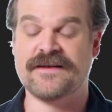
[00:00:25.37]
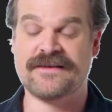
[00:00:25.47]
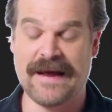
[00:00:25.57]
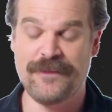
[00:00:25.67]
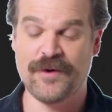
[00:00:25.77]
The
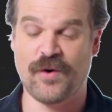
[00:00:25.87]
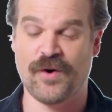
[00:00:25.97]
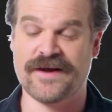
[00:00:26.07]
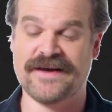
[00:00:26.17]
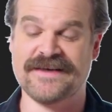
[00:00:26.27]

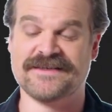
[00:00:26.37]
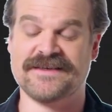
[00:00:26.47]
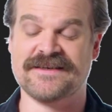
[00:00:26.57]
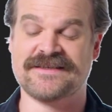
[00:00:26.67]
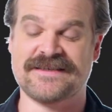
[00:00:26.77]
Demogorgon
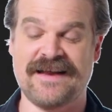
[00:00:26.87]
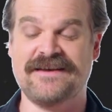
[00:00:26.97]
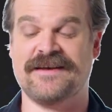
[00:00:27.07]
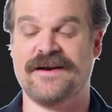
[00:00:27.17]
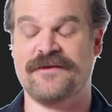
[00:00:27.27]
is a
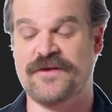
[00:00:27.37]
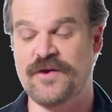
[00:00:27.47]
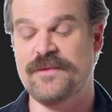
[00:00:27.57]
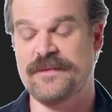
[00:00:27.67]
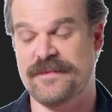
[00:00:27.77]
descendant of
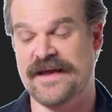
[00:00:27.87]
human